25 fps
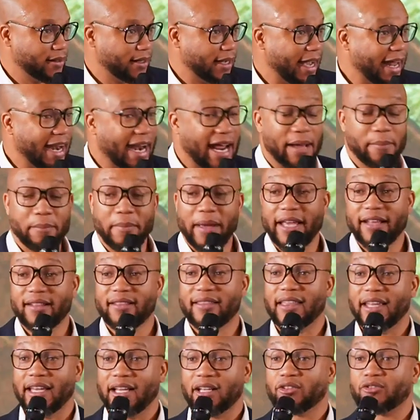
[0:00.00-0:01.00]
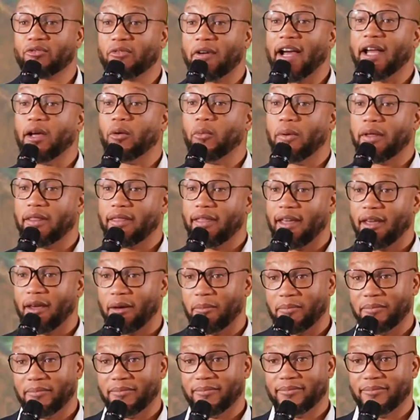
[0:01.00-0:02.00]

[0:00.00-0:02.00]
And I made things right with him.